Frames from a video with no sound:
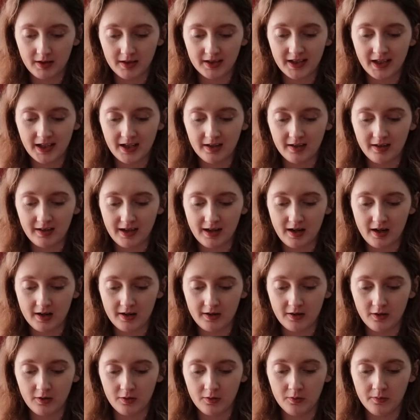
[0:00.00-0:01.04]
The second thing I
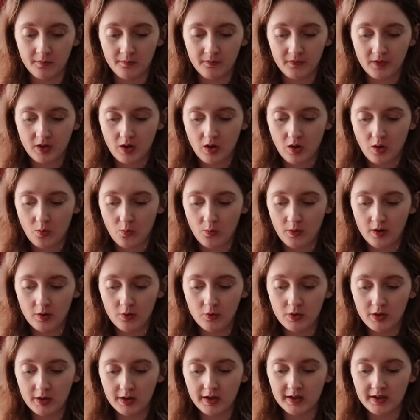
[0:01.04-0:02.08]
thought, we're
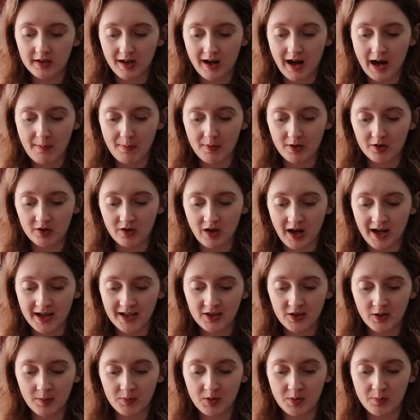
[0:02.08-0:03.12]
all gonna die because I
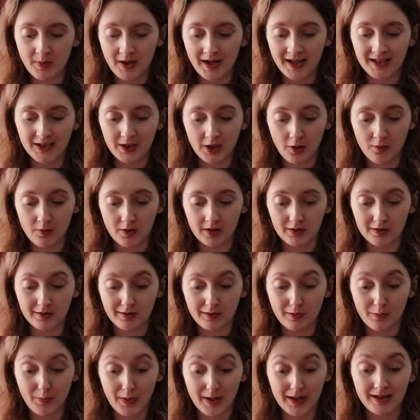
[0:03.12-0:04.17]
stopped to buy donuts
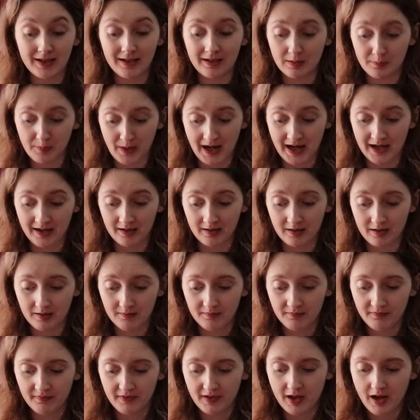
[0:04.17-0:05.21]
on the way to the bank.
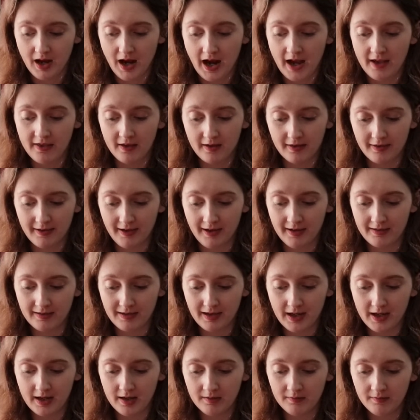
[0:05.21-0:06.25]
And the third
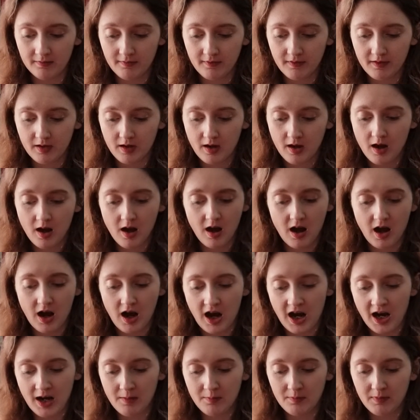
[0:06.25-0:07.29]
thing,
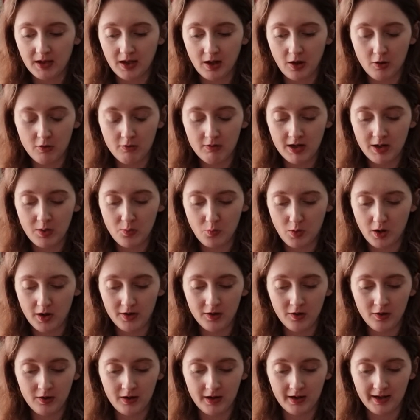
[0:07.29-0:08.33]
I'm the only
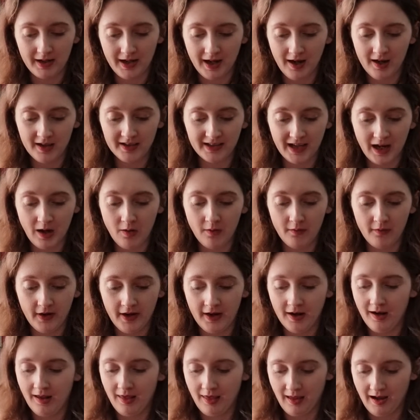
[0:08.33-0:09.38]
one who can get us out of
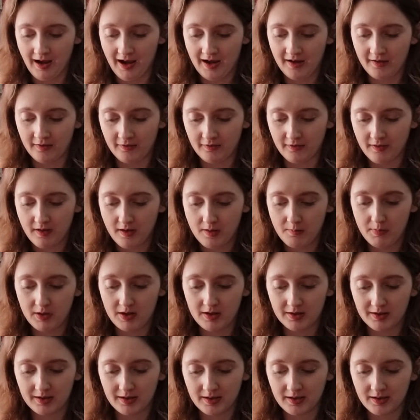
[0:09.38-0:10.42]
here alive
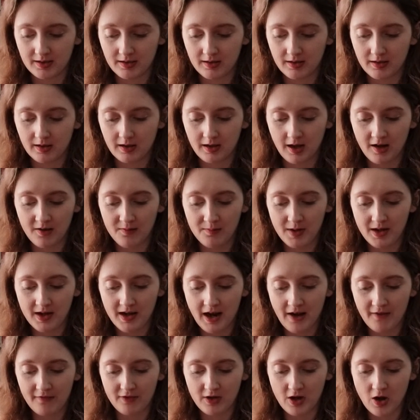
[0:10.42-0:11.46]
because the gunmen
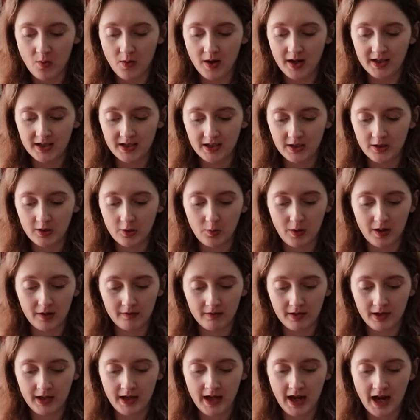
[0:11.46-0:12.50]
have no idea who I
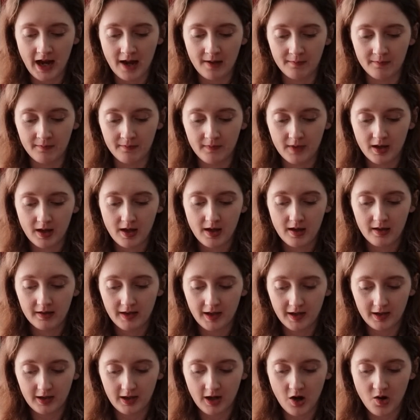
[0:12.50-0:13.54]
really am.
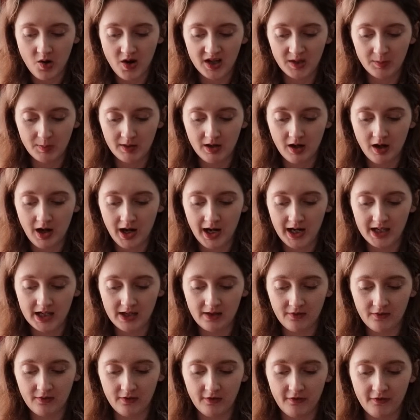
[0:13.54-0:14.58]
That girl has been
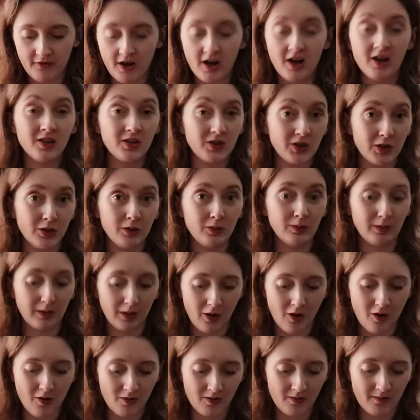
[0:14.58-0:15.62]
hiding for far too
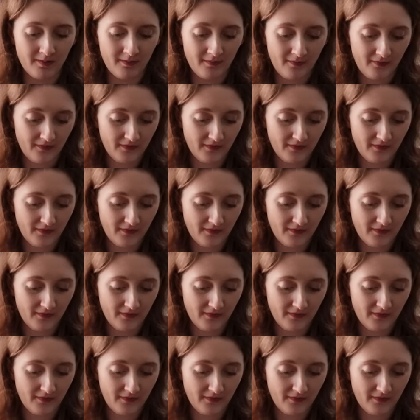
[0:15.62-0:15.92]
long.